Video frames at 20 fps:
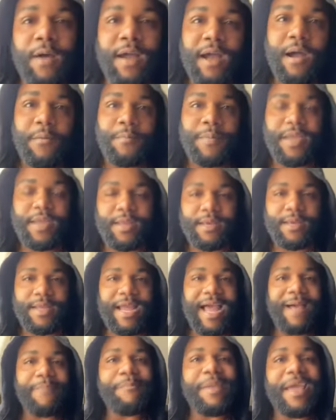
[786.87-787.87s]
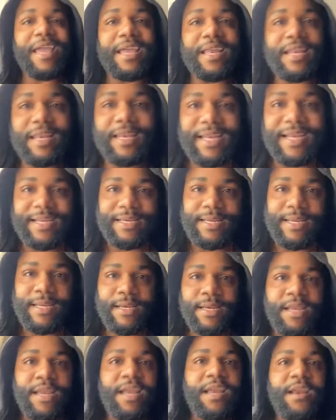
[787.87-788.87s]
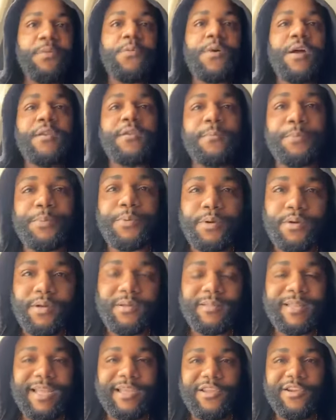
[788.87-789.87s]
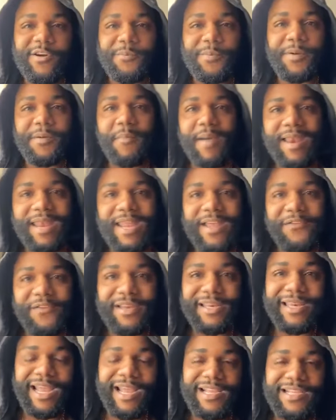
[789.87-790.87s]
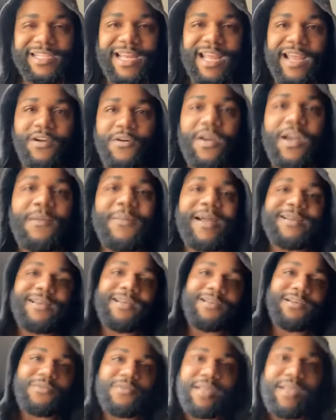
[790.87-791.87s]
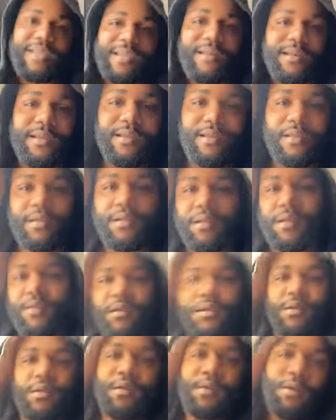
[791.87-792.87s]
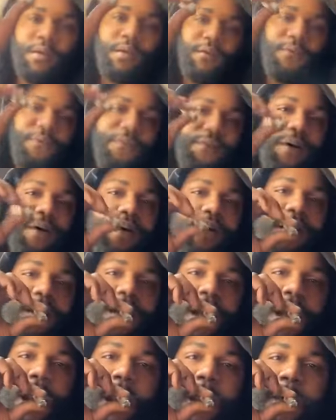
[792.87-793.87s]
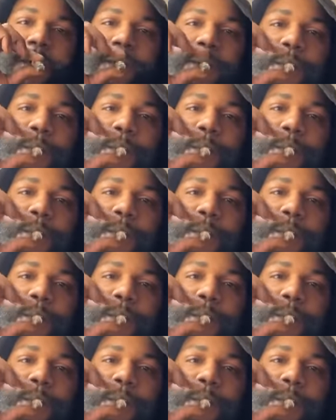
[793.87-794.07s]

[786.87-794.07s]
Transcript: where I'm at, nigga. I made it like that, nigga. Anywhere you pull up, thing you gonna put my life in danger. They gonna come out the door hitting, nigga. Fuck, nigga.